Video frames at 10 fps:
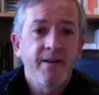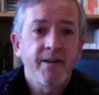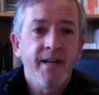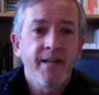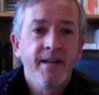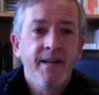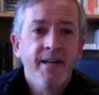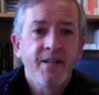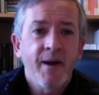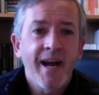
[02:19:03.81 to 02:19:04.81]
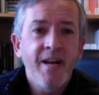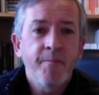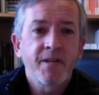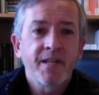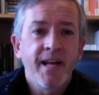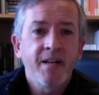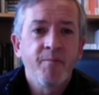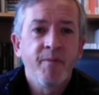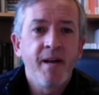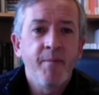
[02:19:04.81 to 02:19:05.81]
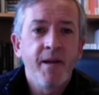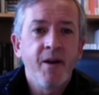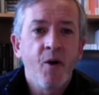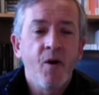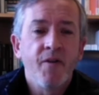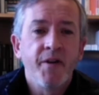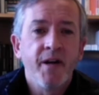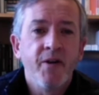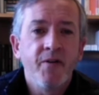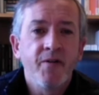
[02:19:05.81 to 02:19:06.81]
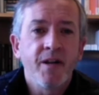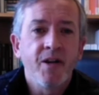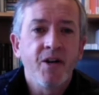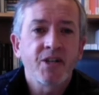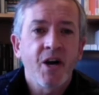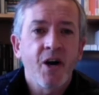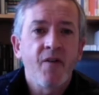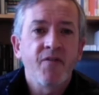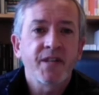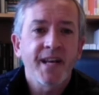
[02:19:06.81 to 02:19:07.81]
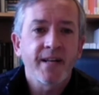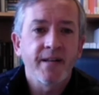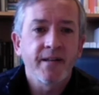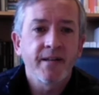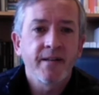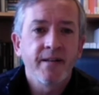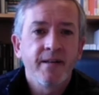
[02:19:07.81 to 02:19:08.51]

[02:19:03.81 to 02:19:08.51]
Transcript: Okay, so 8% maybe of a note that lasts half a second